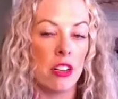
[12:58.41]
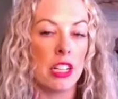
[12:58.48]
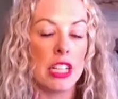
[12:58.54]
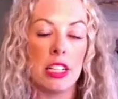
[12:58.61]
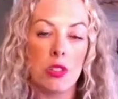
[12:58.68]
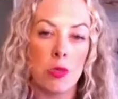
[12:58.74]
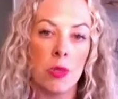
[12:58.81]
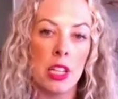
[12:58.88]
It's
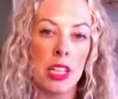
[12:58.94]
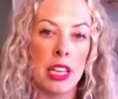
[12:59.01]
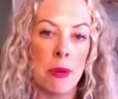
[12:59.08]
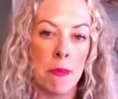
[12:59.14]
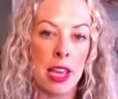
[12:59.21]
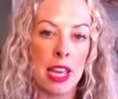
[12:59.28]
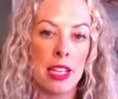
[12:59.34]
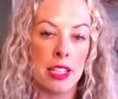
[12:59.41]
really
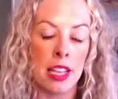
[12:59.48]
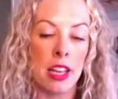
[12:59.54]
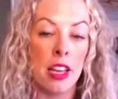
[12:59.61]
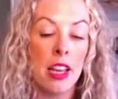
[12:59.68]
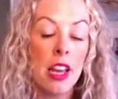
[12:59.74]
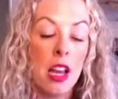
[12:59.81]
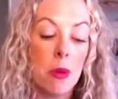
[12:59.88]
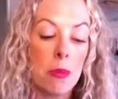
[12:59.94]
amazing
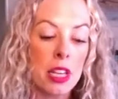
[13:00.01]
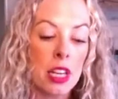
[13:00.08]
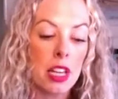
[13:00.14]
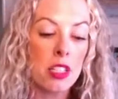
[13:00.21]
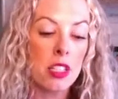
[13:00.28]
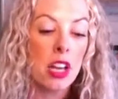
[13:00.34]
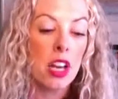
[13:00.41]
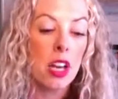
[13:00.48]
because
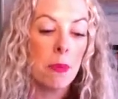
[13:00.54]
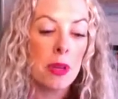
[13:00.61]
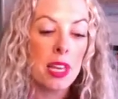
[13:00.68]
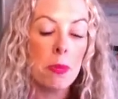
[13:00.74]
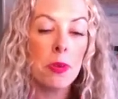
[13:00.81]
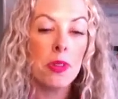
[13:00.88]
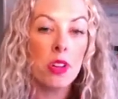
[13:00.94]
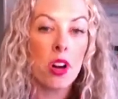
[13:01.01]

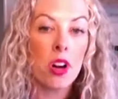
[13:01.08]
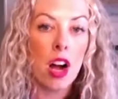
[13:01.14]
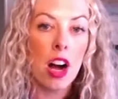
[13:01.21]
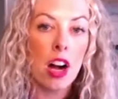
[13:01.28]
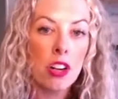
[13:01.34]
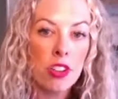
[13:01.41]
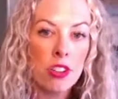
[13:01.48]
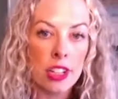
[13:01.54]
people are
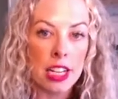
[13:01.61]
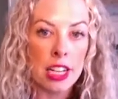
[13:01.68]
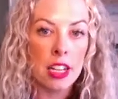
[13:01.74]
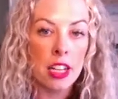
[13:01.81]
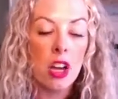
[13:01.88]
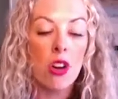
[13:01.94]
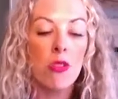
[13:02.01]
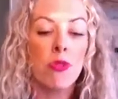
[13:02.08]
hungry
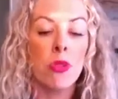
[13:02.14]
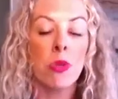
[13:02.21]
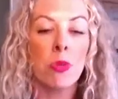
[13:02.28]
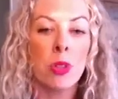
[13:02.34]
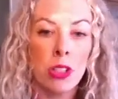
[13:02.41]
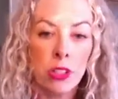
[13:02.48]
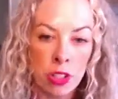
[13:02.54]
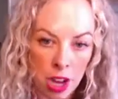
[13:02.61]
for real
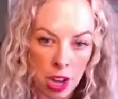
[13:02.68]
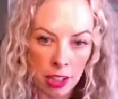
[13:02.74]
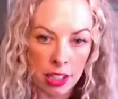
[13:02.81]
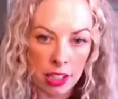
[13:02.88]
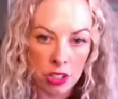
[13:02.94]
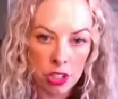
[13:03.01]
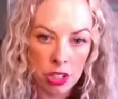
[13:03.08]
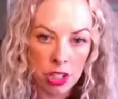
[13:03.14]
knowledge.